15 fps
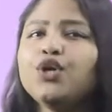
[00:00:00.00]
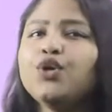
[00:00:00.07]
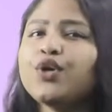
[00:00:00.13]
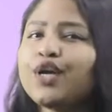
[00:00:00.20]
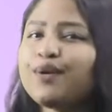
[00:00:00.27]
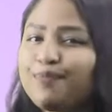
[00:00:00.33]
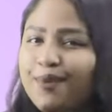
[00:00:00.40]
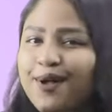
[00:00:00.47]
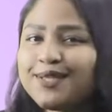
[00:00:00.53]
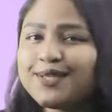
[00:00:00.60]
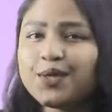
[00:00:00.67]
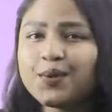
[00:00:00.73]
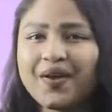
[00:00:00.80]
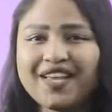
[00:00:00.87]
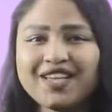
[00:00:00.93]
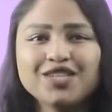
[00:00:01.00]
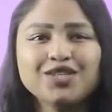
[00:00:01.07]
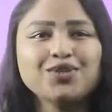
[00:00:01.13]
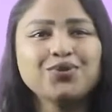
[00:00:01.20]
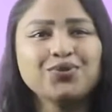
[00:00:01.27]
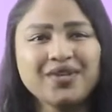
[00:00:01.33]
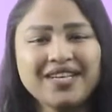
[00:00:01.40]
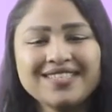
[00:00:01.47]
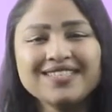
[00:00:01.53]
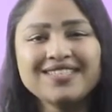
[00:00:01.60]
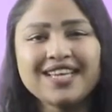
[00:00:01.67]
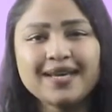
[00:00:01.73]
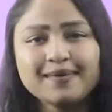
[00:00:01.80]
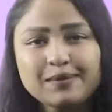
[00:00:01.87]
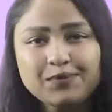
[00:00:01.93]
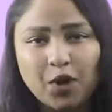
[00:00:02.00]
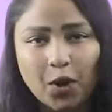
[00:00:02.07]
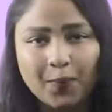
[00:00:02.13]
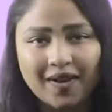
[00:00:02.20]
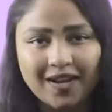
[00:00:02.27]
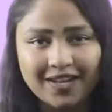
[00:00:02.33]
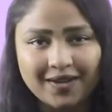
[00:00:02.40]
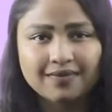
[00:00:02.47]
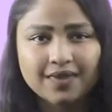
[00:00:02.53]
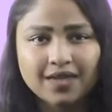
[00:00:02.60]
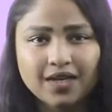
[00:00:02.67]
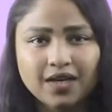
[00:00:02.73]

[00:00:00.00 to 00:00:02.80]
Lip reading: You can pause the video to read the table properly.